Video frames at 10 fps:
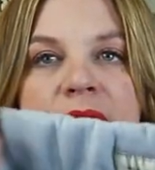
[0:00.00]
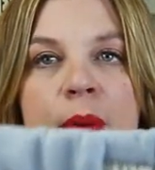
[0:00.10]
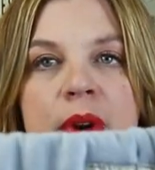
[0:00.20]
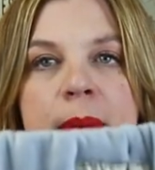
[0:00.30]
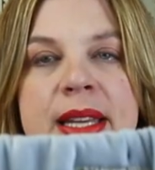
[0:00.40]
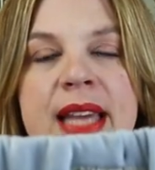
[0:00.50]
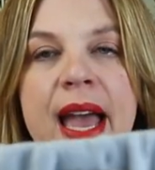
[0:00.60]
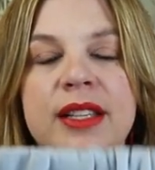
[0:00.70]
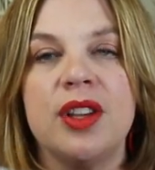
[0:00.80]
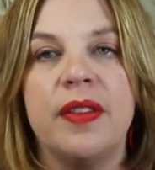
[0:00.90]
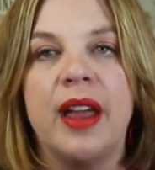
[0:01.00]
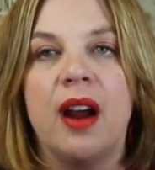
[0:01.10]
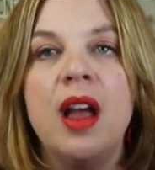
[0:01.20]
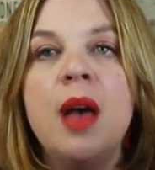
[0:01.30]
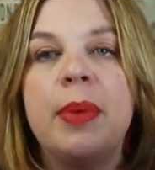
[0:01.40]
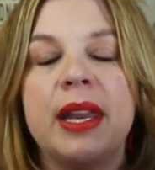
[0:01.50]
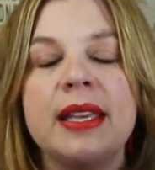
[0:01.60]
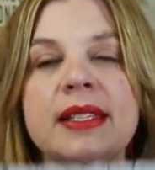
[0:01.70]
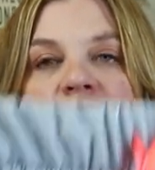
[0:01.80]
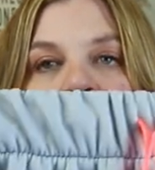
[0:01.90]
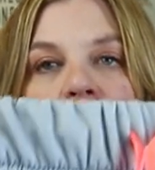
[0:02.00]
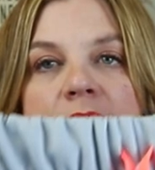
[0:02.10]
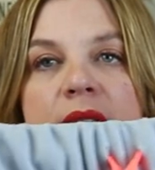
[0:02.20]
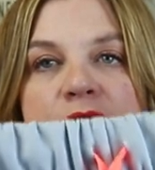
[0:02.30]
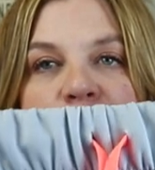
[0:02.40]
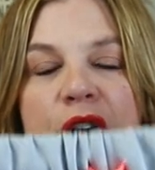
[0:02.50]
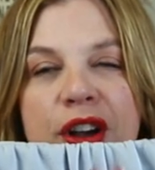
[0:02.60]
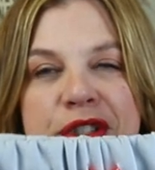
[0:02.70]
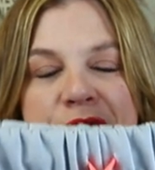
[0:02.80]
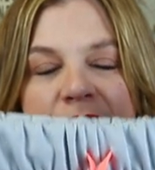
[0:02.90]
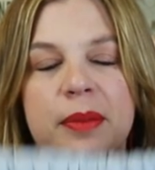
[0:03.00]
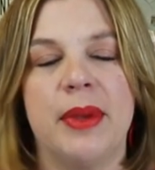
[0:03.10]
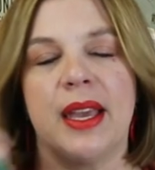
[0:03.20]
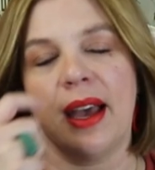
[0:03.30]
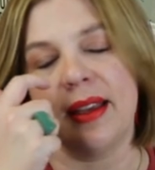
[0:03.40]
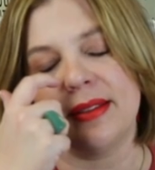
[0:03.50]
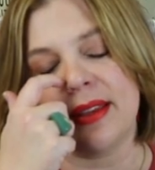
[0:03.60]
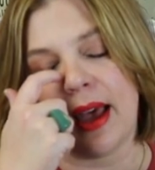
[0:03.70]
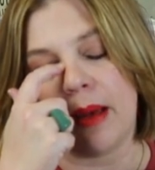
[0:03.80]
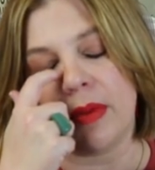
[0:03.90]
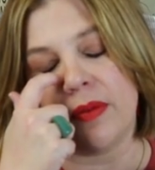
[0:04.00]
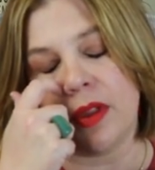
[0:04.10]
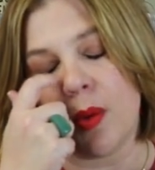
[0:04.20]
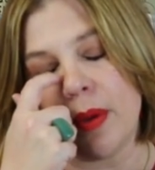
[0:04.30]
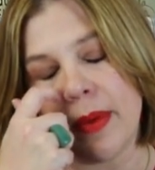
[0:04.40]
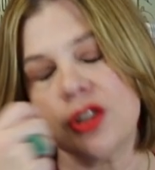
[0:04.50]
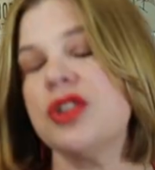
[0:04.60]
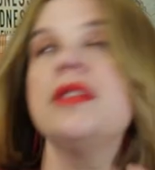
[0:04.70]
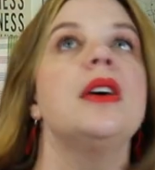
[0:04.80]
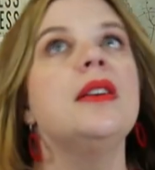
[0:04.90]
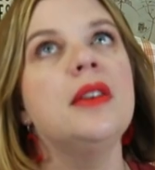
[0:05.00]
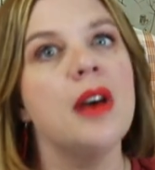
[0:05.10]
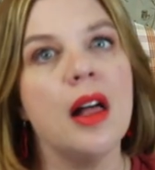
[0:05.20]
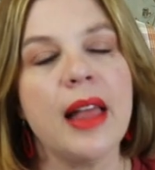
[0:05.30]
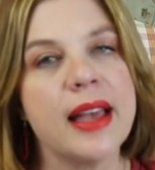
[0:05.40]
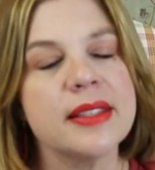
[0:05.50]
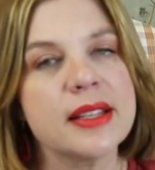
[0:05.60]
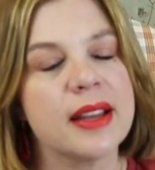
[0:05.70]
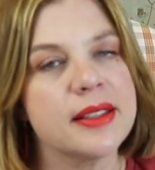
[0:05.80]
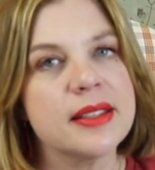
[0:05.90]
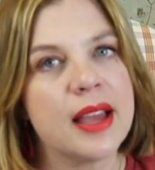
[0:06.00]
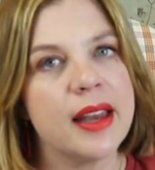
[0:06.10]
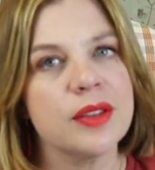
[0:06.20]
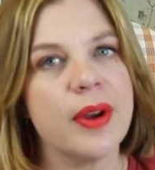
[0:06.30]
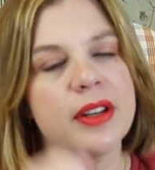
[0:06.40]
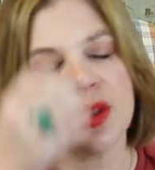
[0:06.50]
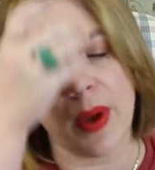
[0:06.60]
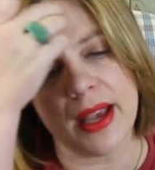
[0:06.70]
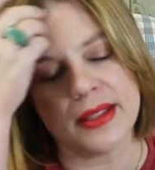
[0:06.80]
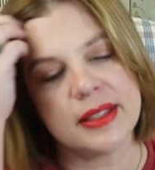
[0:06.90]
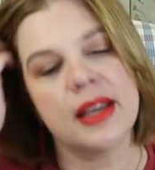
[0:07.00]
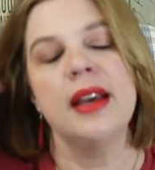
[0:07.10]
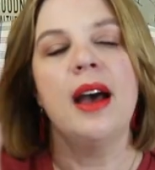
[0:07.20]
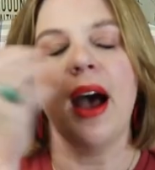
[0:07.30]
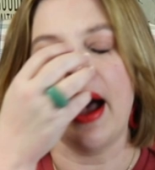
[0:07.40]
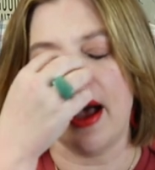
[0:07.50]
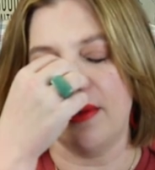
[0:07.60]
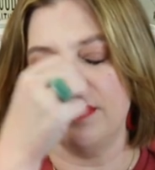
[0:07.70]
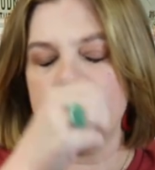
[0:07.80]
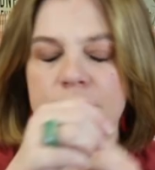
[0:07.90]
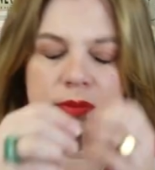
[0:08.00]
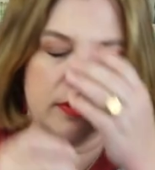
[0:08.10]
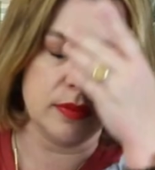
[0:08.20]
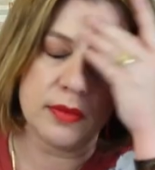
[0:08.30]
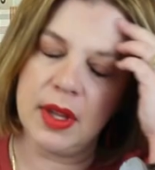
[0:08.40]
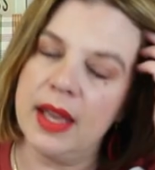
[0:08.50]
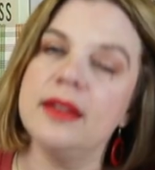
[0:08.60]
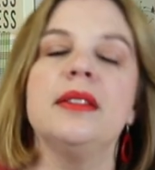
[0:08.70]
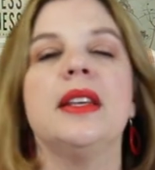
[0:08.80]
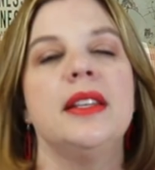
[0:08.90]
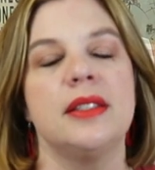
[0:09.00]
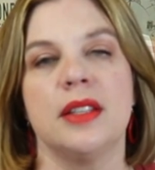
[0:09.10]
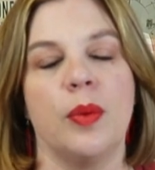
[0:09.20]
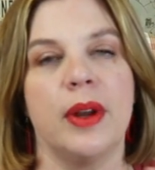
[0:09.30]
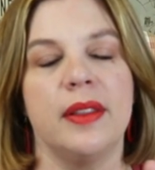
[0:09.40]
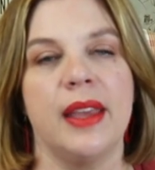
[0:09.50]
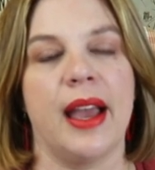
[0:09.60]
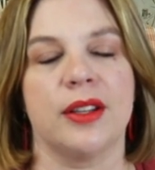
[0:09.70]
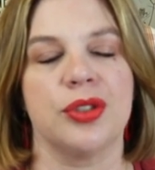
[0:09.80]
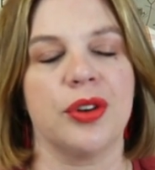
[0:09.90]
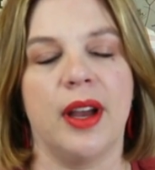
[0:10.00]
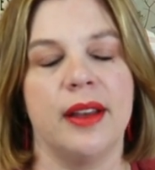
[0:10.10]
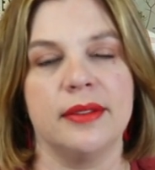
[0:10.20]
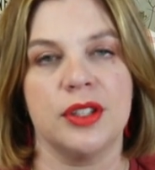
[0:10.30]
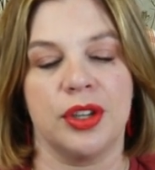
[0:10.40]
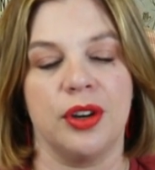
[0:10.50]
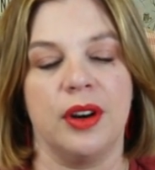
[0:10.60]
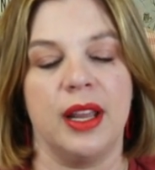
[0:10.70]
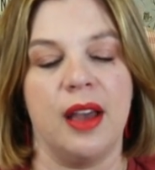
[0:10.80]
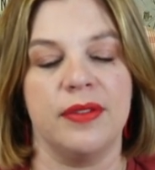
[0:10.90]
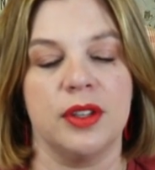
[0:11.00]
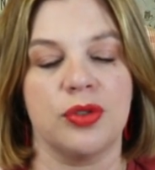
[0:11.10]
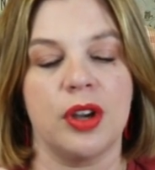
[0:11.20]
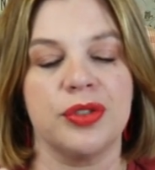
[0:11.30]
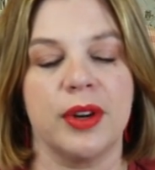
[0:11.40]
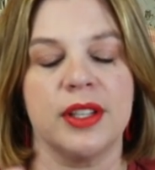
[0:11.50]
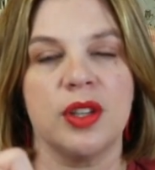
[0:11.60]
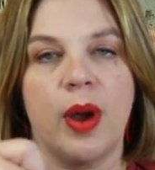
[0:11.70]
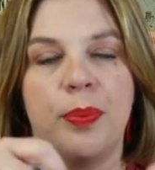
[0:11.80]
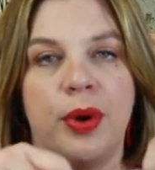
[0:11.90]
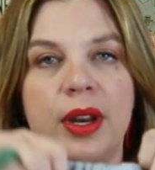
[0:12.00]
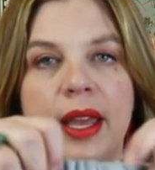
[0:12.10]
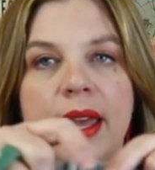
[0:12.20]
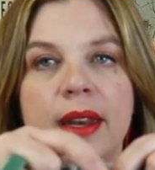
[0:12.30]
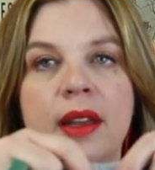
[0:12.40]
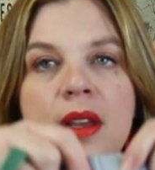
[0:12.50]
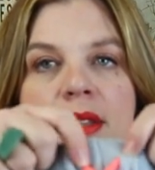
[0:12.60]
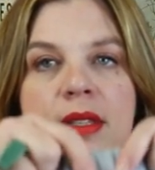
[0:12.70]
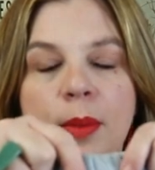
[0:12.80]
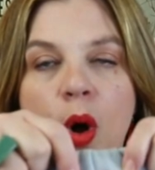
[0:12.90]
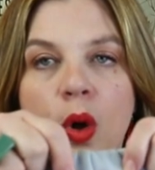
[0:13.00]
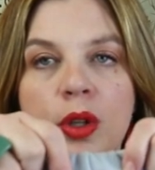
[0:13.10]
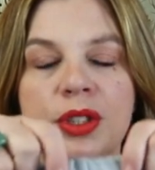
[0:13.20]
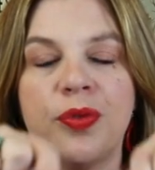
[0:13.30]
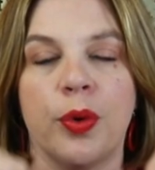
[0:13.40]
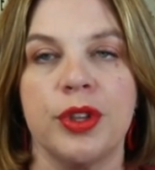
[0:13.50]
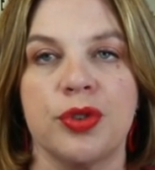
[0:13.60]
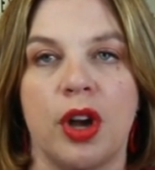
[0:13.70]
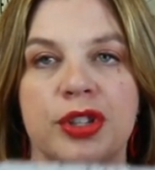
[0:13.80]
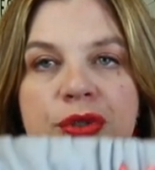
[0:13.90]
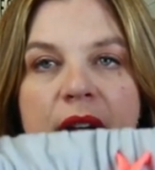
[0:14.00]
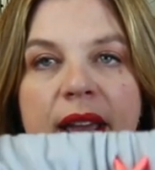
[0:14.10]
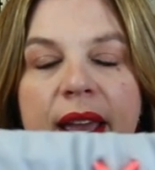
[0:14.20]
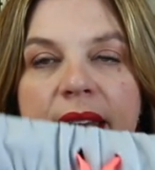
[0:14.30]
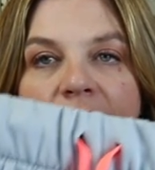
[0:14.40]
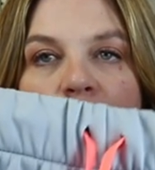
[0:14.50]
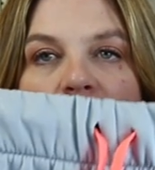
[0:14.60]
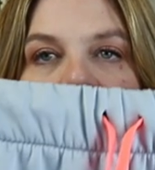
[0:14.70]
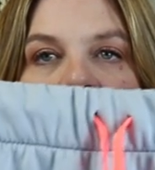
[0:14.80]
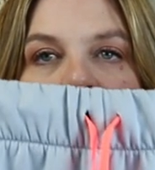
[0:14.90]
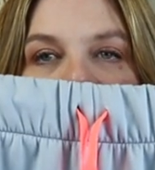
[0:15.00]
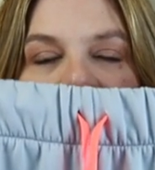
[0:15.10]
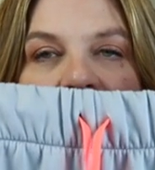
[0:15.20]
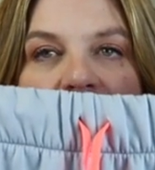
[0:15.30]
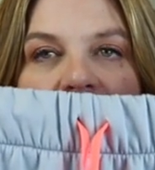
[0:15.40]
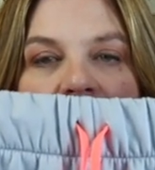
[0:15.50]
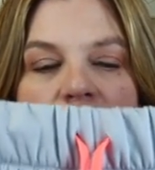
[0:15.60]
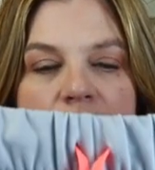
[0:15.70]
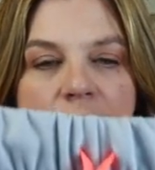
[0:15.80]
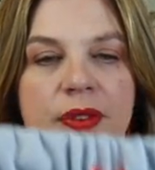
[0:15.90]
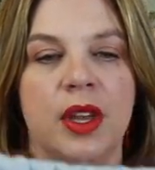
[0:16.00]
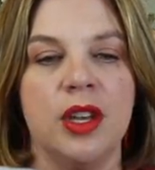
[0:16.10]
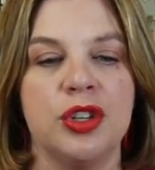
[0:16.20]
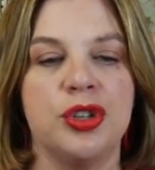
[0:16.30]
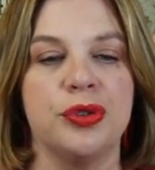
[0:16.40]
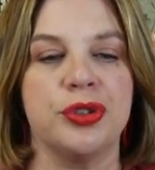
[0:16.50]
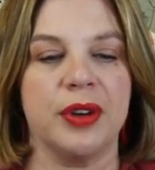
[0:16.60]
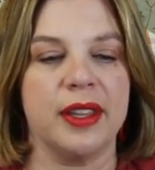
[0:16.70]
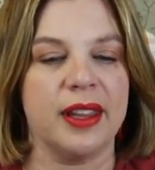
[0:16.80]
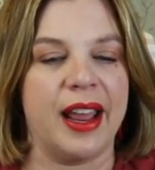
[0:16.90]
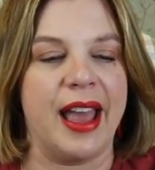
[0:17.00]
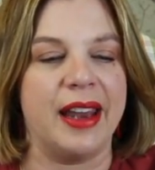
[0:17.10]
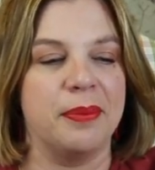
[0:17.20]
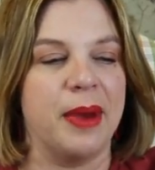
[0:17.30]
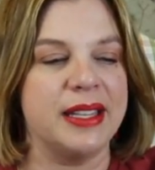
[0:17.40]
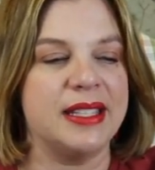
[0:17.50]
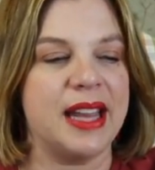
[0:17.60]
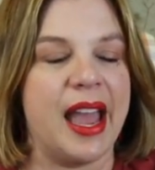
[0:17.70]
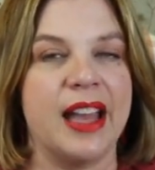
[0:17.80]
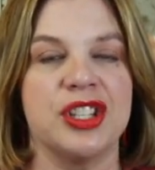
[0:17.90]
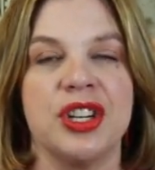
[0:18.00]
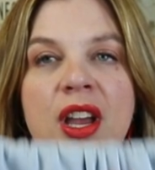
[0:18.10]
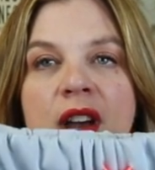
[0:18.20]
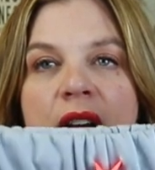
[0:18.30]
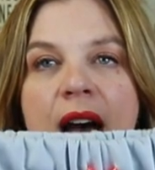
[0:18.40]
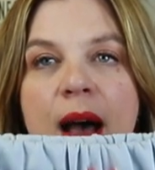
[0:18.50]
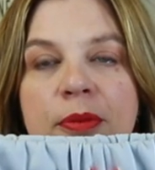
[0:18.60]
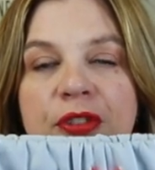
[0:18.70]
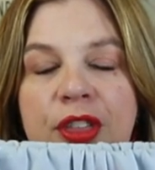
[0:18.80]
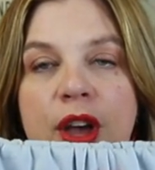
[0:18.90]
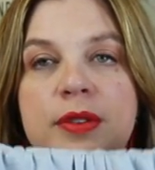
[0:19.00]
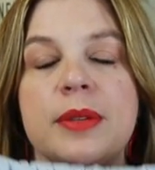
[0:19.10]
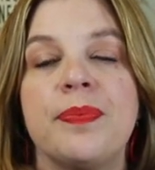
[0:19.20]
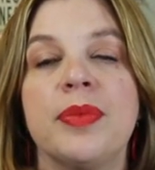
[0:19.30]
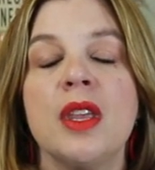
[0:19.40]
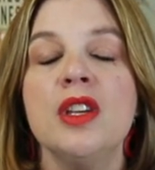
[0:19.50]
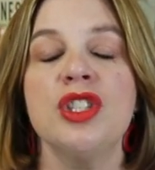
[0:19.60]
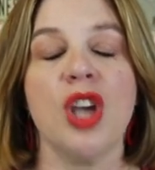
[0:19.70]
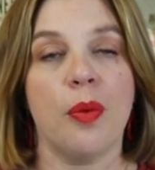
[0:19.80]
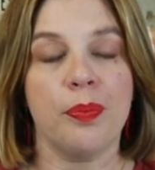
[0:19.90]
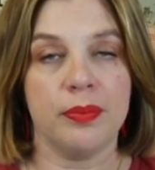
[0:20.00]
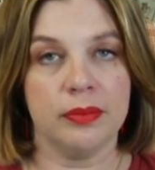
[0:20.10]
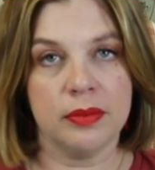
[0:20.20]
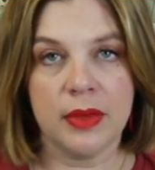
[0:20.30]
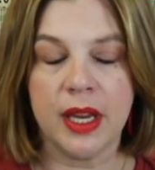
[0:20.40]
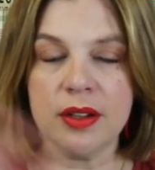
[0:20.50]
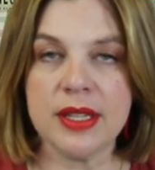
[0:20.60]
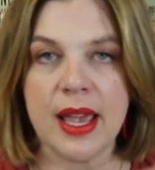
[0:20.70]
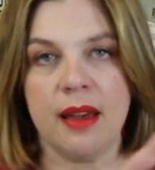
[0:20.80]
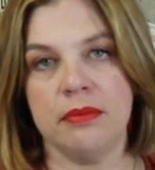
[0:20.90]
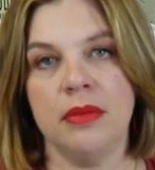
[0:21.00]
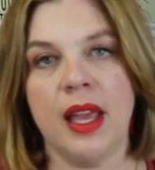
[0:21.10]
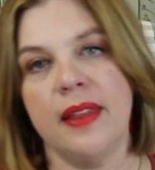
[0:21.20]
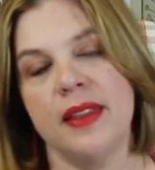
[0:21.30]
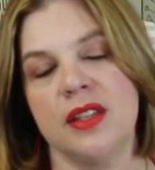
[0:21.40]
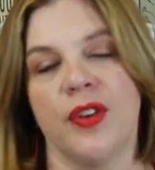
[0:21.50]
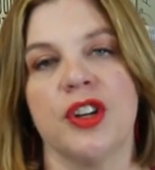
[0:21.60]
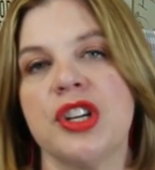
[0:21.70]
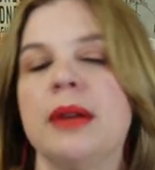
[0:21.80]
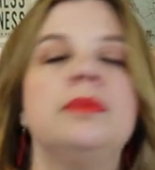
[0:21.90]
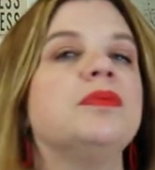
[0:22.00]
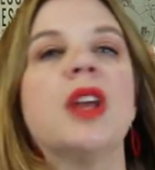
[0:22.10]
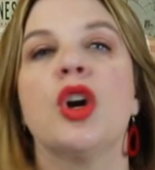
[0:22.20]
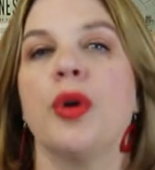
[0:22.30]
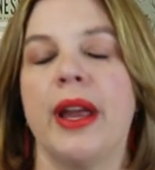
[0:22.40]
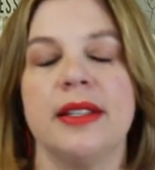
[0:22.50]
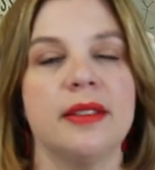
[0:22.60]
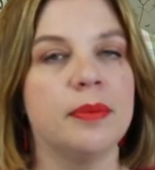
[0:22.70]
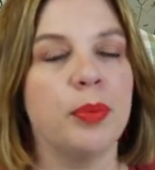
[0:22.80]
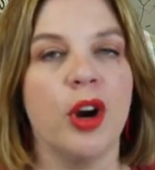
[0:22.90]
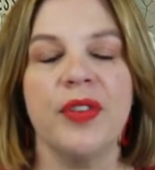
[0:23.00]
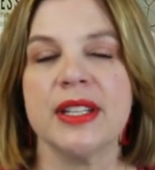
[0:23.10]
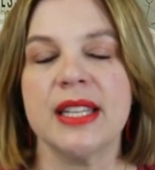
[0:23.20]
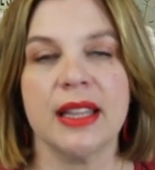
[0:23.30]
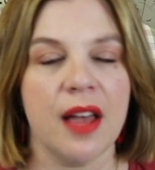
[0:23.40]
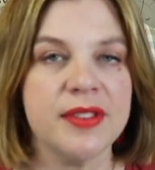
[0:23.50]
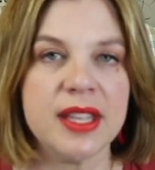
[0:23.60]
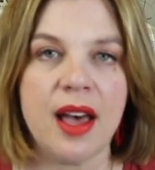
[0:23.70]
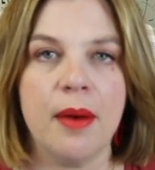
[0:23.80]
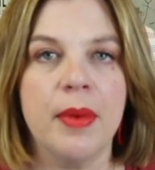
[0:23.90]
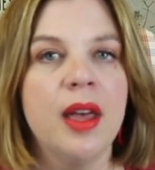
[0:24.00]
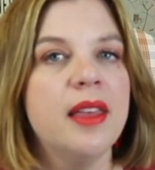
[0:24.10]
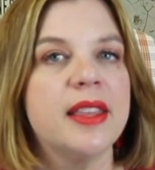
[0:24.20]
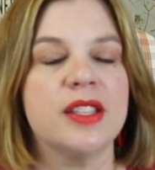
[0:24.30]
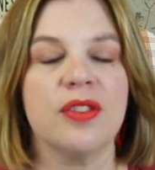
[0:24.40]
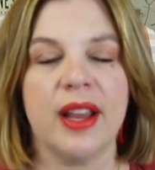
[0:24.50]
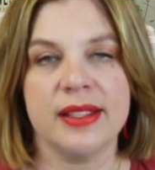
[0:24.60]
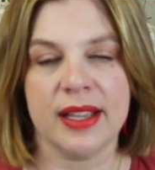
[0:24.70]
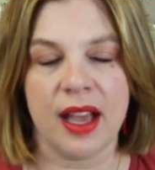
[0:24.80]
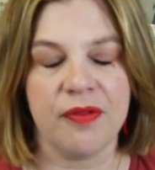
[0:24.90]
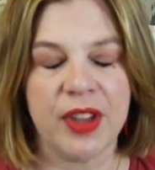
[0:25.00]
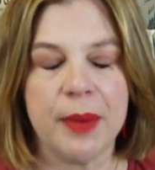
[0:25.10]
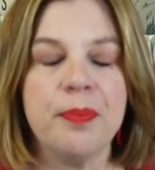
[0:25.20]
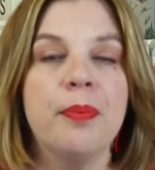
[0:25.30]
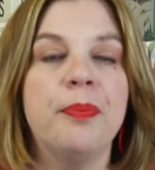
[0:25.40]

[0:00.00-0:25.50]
I've got one of my tags on there, but he still wanted a drawstring because um, even though we measured the elastic nice and tight around his waist, um, it, he still wanted the extra security of the drawstring. So I put in some holes for the drawstring and he went, he picked out the color of shoestring that I had in my stash um, for those. So here's him in this version. Great, perfect, he loves them, thinks they're nice and comfy.